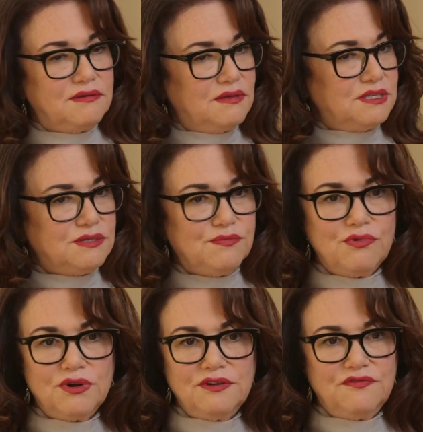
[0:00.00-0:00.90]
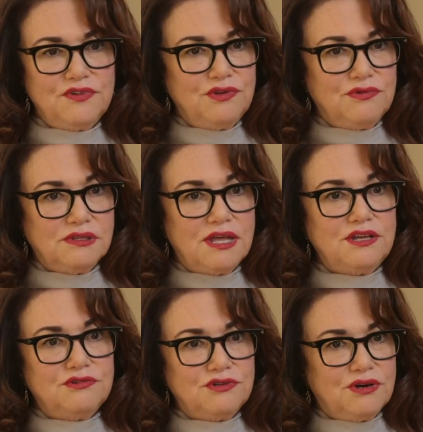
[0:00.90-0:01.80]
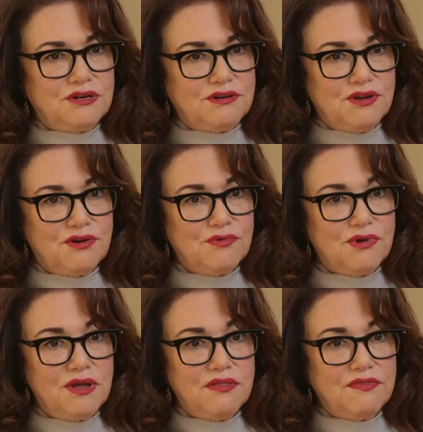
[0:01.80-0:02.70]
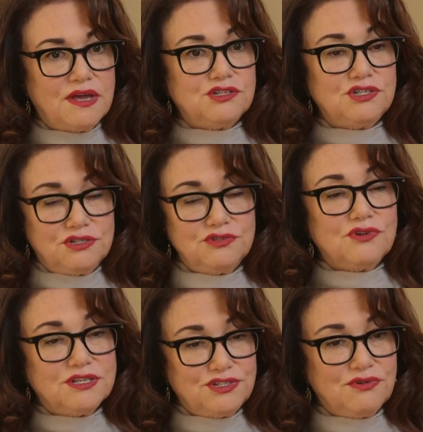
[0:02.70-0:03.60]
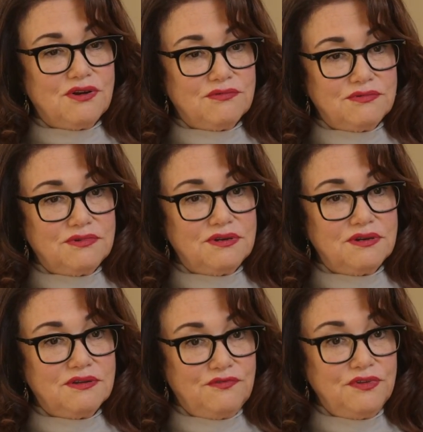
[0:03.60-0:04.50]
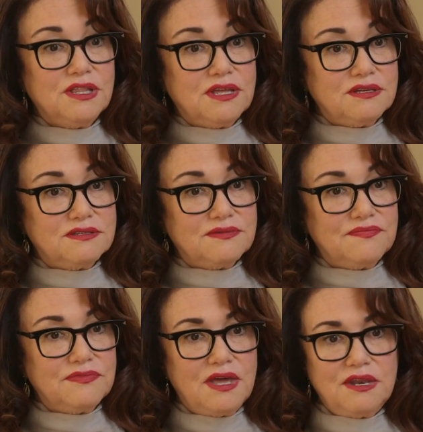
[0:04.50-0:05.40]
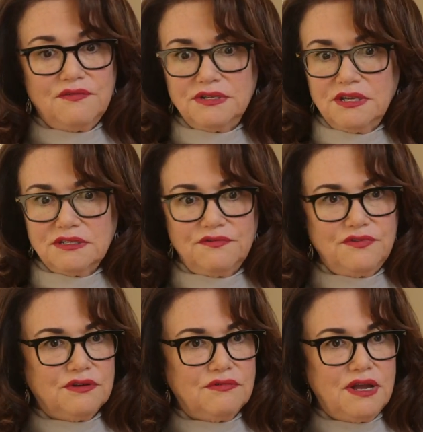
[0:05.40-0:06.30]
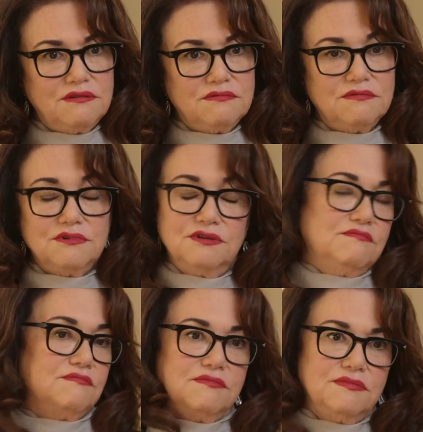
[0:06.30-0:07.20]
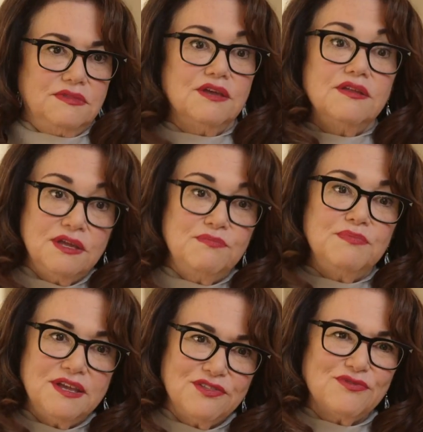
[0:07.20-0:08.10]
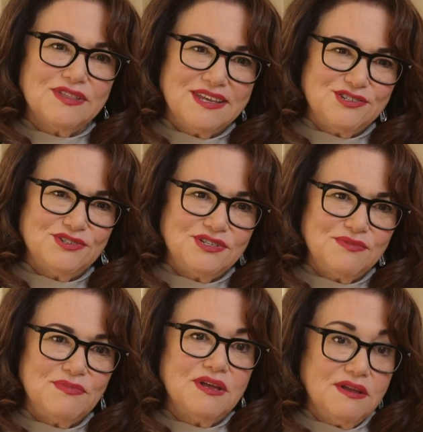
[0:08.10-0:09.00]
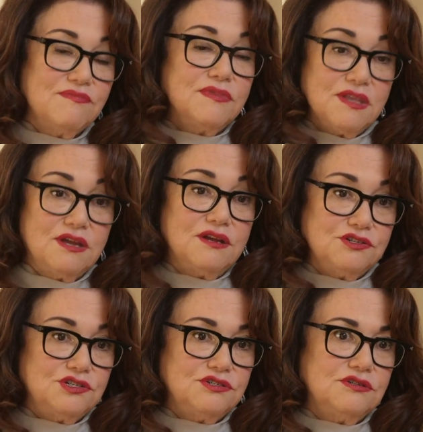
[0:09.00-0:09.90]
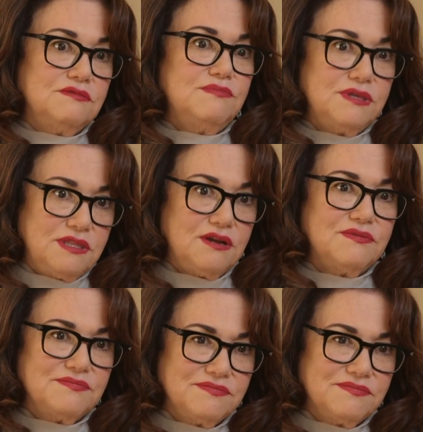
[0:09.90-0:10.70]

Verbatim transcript: it's important for you to let your daughter know that she should trust her own feelings. And if it doesn't feel right, it, it being the relationship, she shouldn't be there.